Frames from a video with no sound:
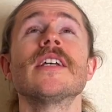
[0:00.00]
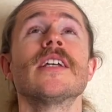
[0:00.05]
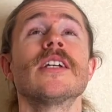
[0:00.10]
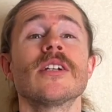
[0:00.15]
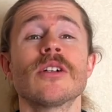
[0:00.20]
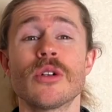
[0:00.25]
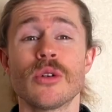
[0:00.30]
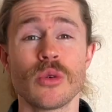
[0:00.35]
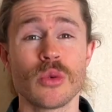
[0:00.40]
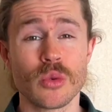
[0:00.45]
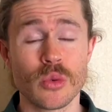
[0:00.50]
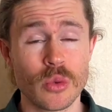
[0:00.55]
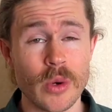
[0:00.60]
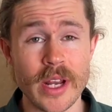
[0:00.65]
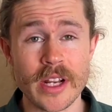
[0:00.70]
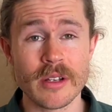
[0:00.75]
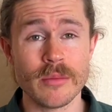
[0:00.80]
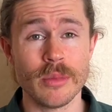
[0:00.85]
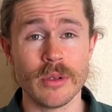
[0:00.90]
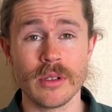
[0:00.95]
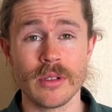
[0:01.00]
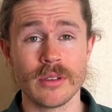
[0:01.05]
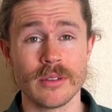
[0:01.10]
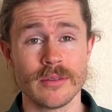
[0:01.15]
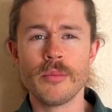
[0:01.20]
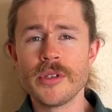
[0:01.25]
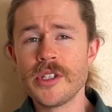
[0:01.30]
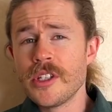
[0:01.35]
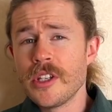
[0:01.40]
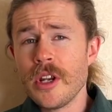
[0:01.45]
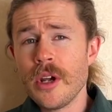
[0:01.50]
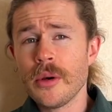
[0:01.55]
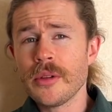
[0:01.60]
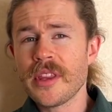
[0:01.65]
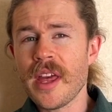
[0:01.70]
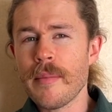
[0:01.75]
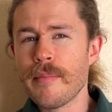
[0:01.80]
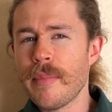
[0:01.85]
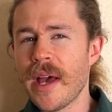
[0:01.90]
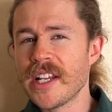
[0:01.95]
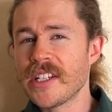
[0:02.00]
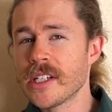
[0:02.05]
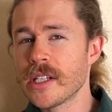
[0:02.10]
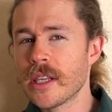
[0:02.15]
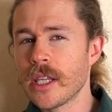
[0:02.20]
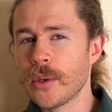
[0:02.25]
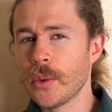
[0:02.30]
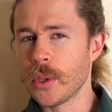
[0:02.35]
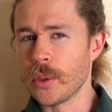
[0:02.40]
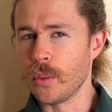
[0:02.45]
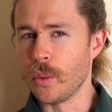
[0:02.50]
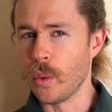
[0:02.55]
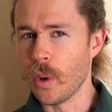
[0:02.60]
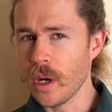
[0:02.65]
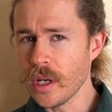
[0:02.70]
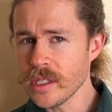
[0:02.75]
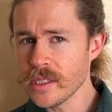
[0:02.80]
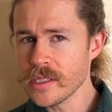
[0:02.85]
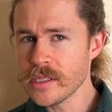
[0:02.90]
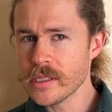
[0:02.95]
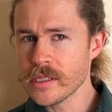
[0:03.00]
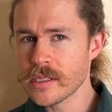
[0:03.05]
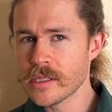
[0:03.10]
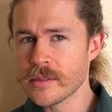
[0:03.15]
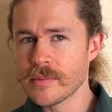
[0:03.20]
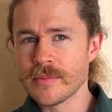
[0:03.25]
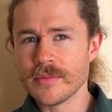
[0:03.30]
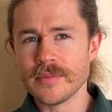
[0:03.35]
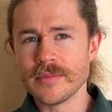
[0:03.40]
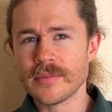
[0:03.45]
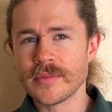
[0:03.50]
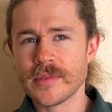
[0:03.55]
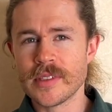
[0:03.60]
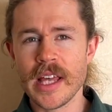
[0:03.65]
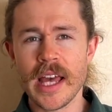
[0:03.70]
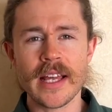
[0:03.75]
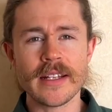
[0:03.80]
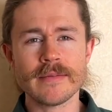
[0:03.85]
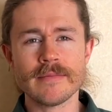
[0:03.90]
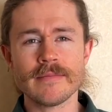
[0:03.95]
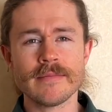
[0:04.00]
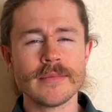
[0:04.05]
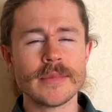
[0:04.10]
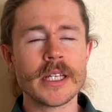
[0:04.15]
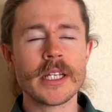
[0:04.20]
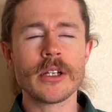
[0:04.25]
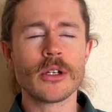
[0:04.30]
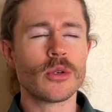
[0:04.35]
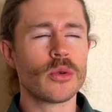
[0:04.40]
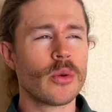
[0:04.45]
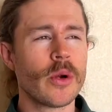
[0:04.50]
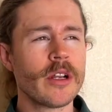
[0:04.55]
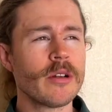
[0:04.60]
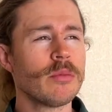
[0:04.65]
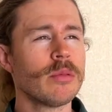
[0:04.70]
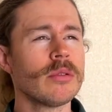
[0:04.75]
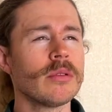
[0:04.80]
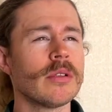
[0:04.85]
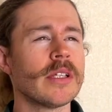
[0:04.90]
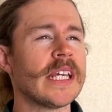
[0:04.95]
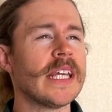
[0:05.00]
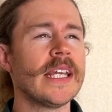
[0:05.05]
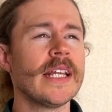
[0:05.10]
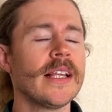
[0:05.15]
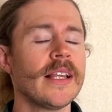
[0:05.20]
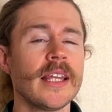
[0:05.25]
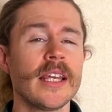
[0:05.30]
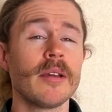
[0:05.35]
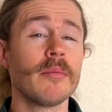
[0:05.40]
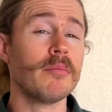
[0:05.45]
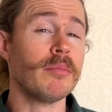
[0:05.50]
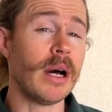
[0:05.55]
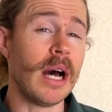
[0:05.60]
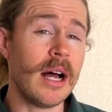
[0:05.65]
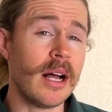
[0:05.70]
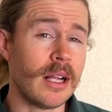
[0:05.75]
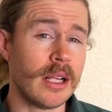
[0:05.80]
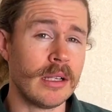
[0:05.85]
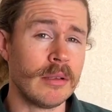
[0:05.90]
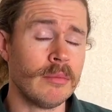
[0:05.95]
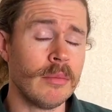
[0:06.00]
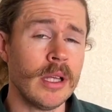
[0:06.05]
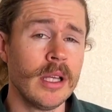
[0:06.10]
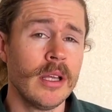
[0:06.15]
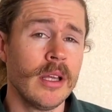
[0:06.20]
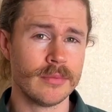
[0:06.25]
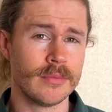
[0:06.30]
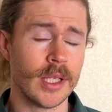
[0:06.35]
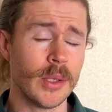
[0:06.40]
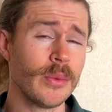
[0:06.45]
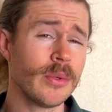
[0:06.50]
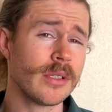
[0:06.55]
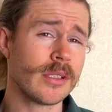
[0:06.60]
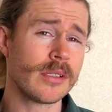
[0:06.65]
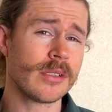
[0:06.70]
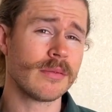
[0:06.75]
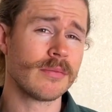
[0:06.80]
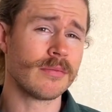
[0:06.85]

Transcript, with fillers: incredible. Did you know what that magic liquid was? That incredible healing balm. It was